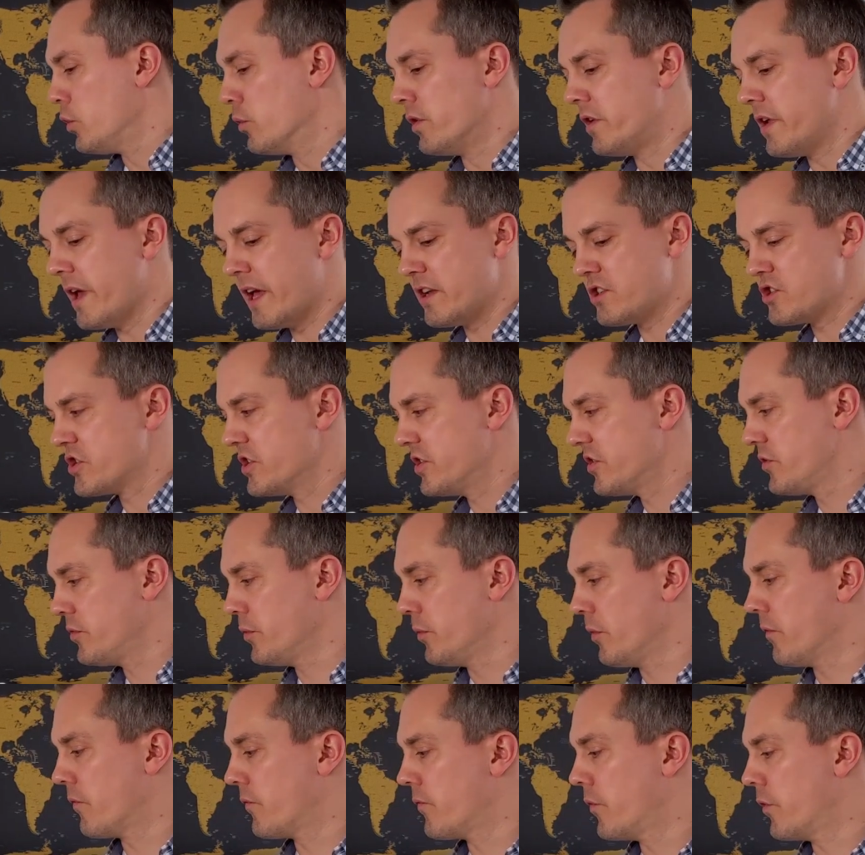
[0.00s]
you attach it
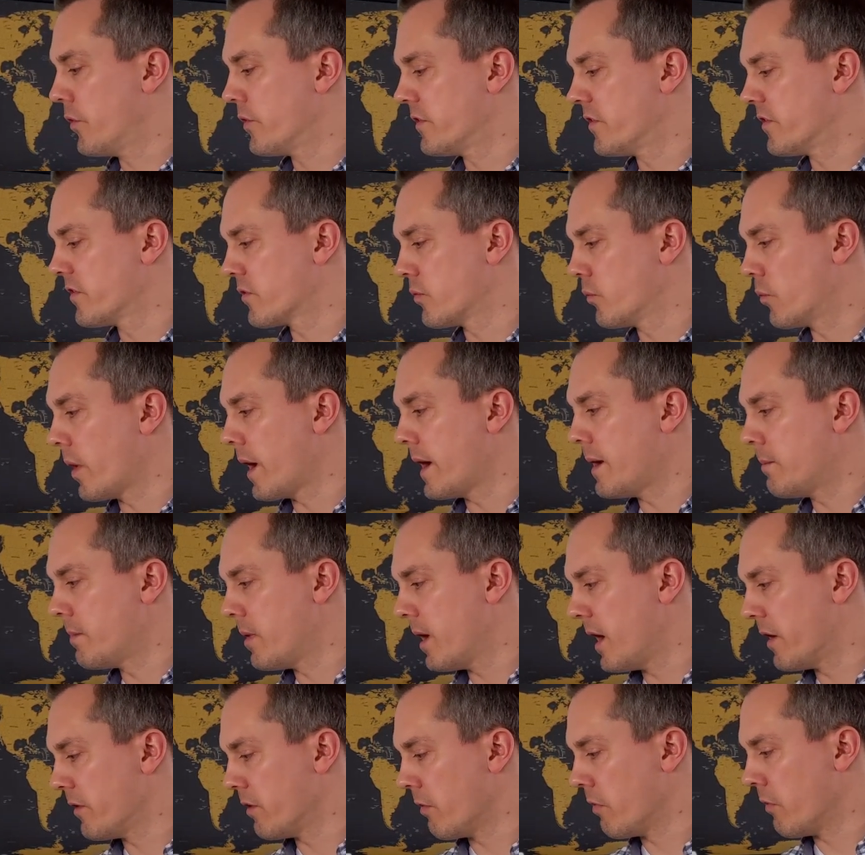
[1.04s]
to the furthest right
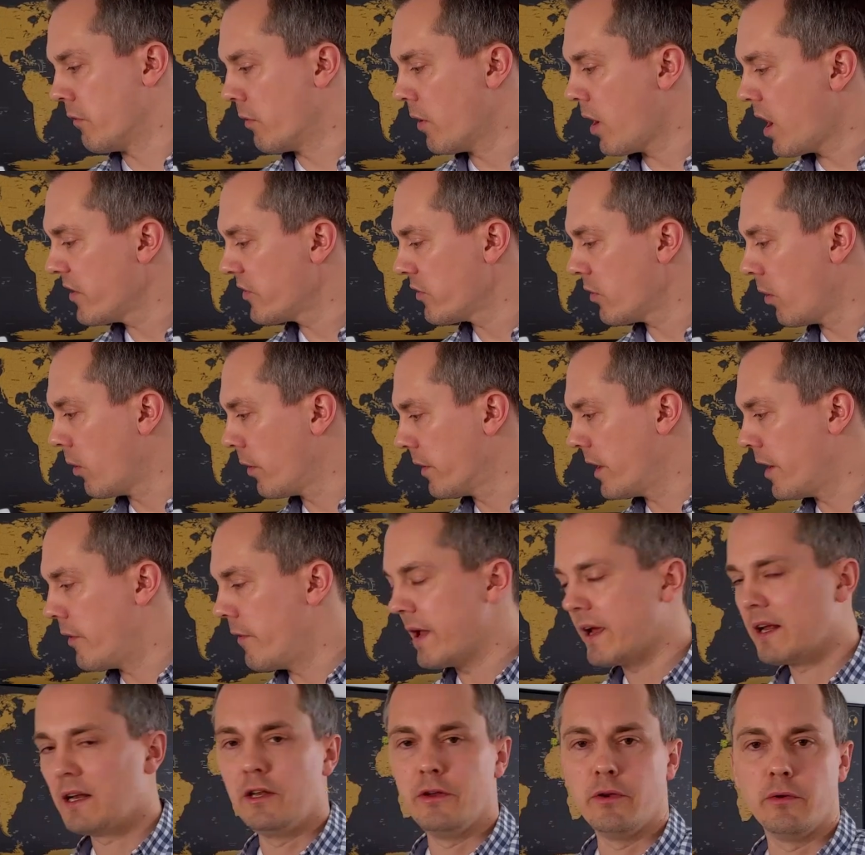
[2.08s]
part of the rod or
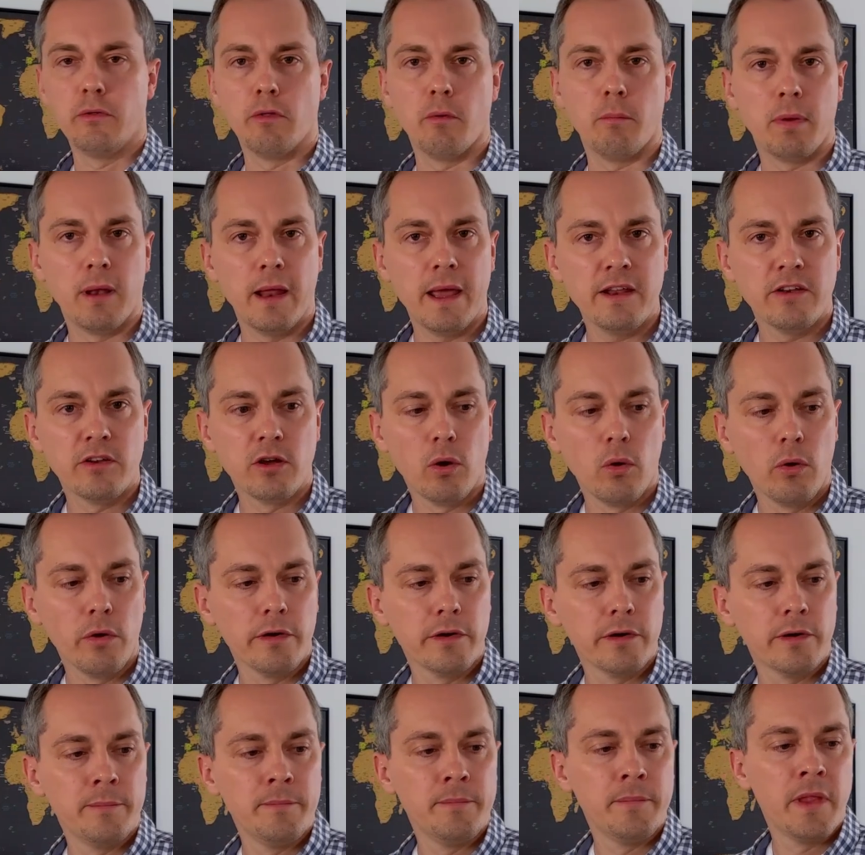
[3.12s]
directly to the plate
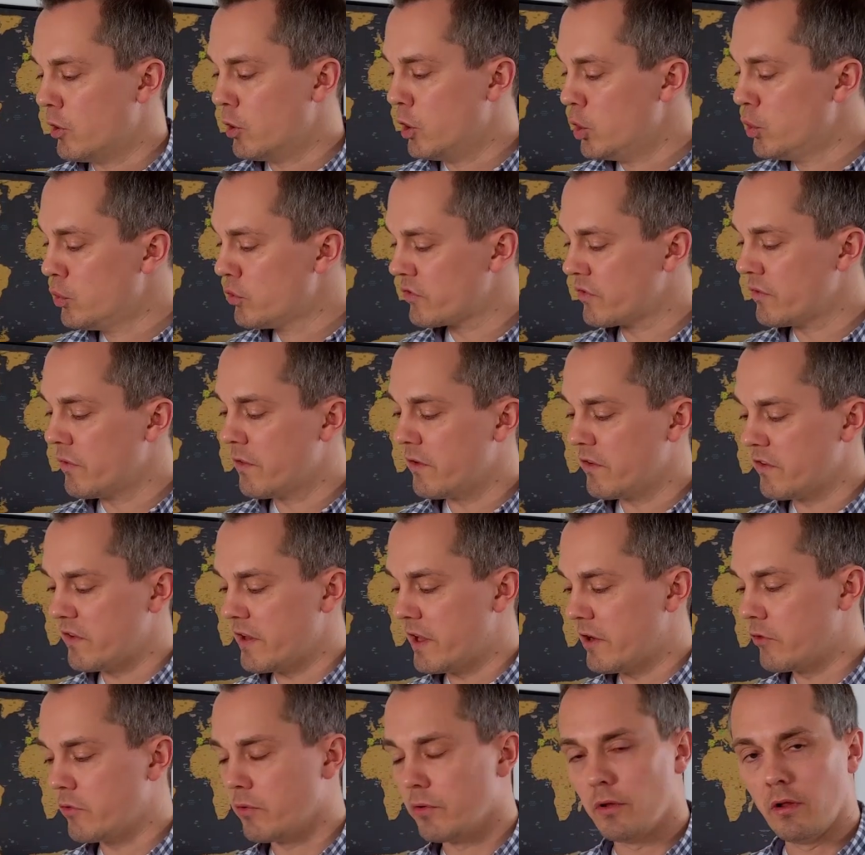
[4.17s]
holder. You loosen the
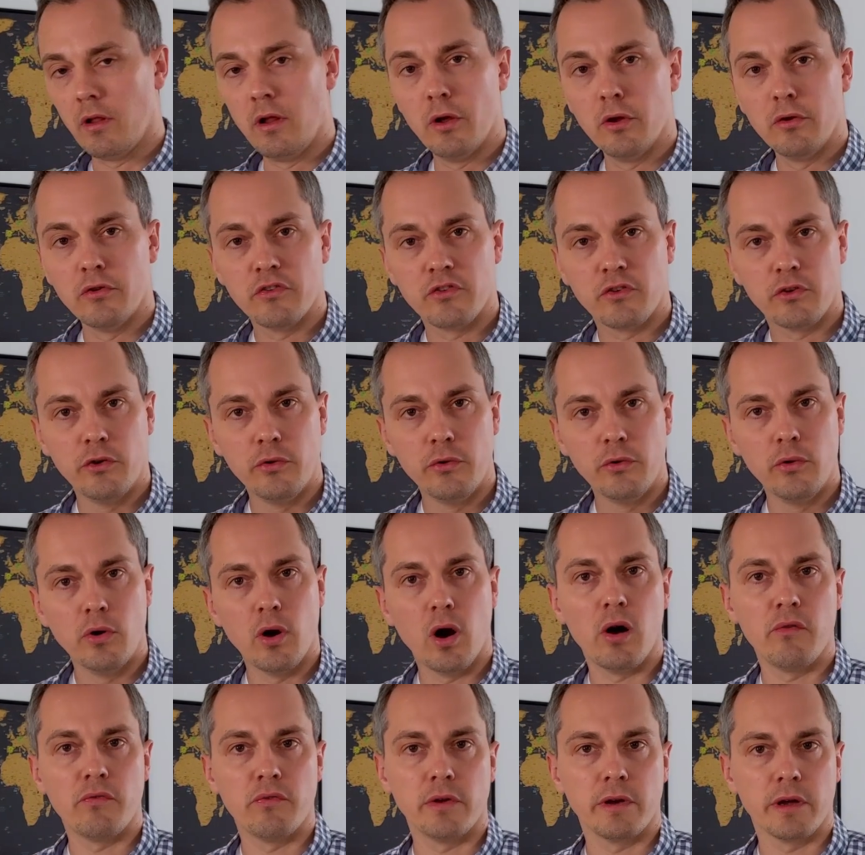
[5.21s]
central
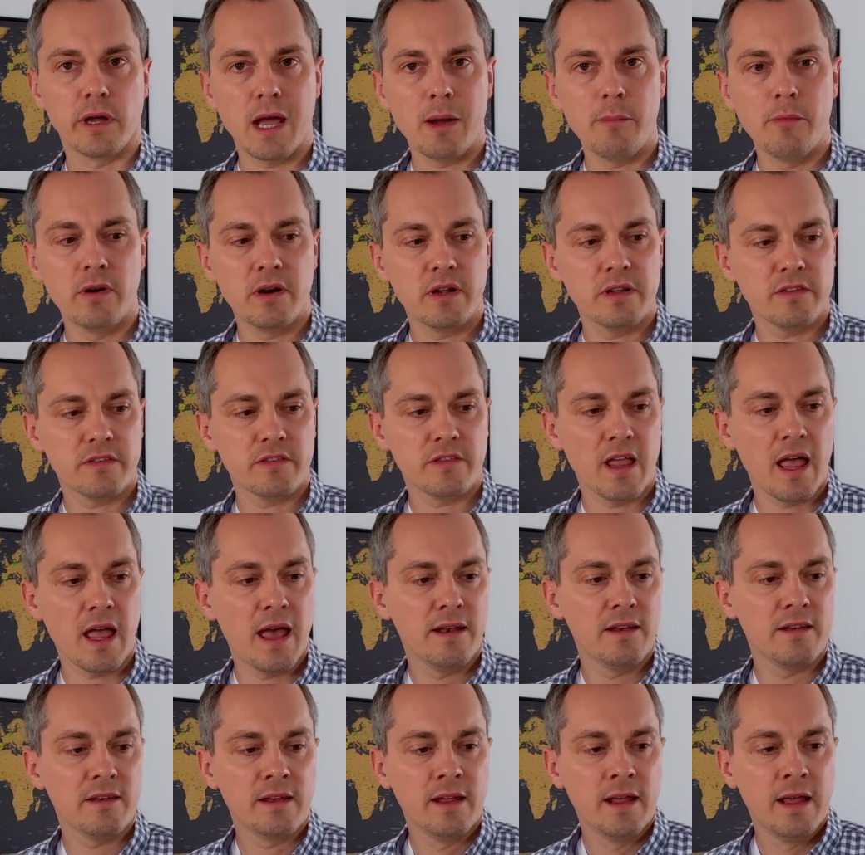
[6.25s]
screw of your camera
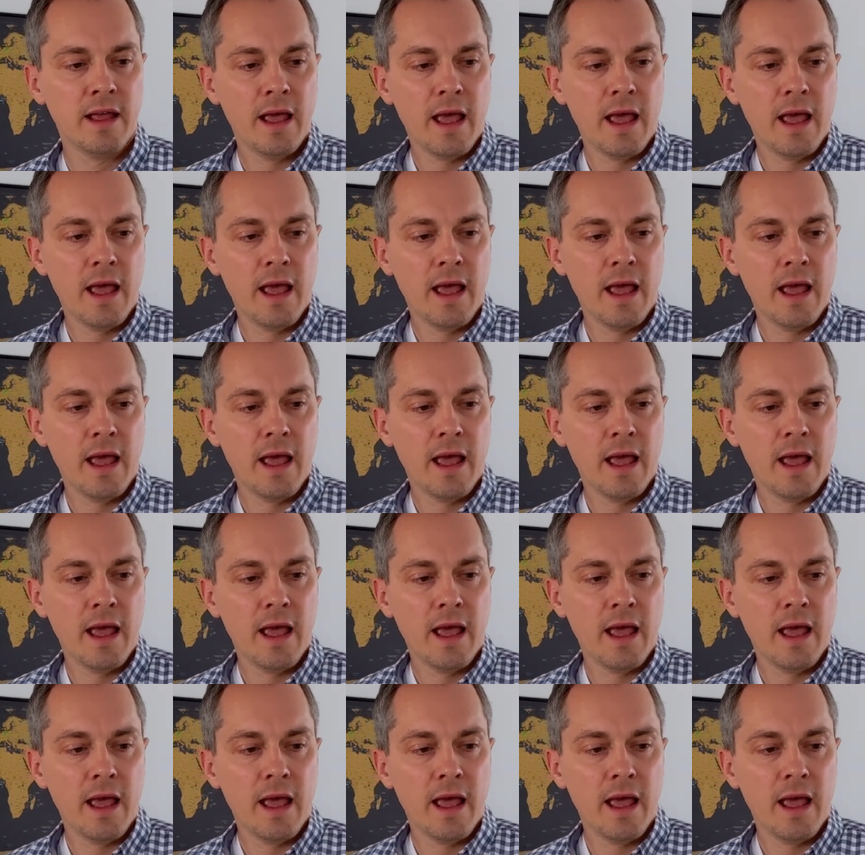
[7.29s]
stand